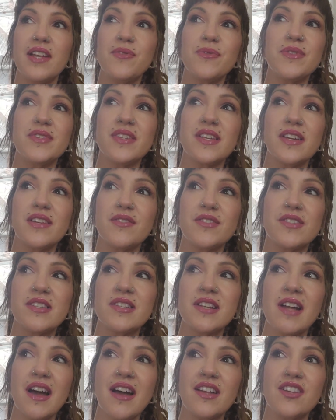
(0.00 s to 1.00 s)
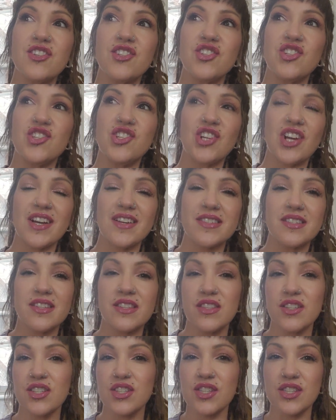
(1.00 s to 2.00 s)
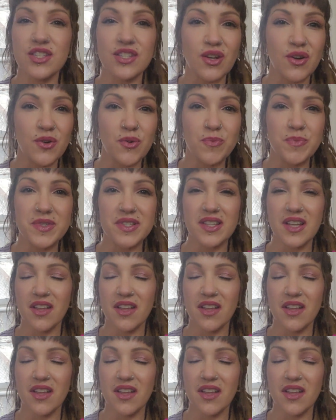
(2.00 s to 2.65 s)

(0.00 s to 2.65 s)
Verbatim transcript: it, was it's not just the soaps